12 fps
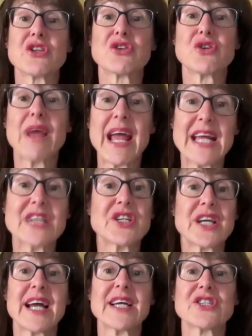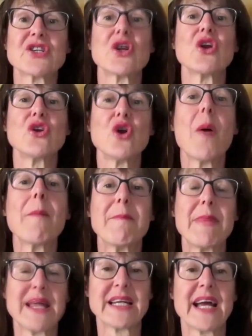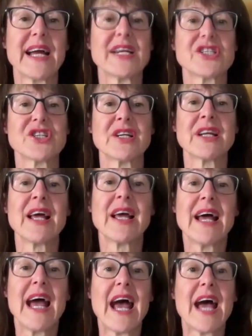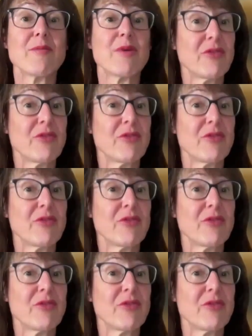through education, not medication. And my